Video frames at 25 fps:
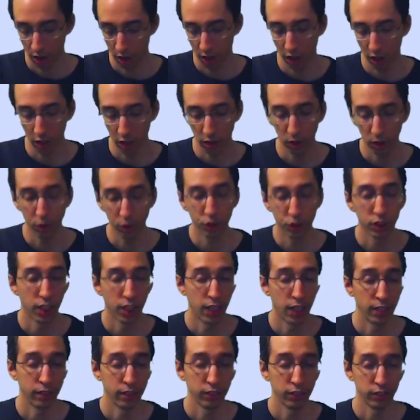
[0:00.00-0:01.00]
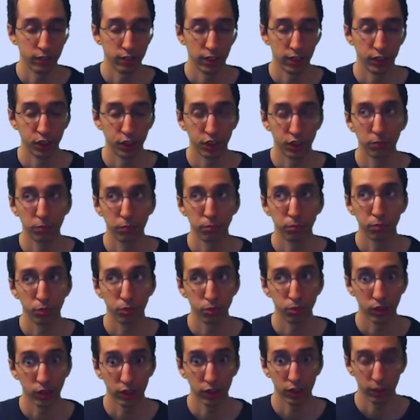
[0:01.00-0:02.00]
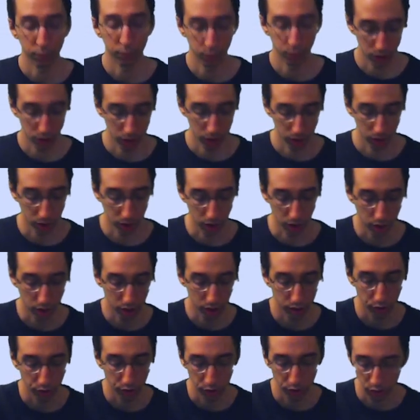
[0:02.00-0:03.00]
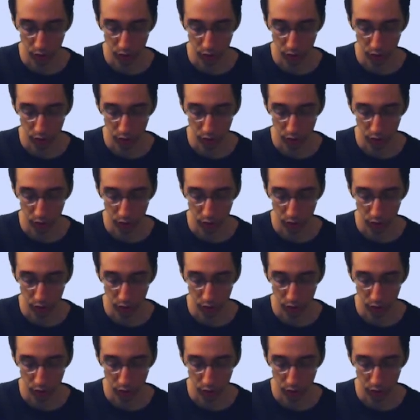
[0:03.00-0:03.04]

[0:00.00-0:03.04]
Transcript: and extension pretty large.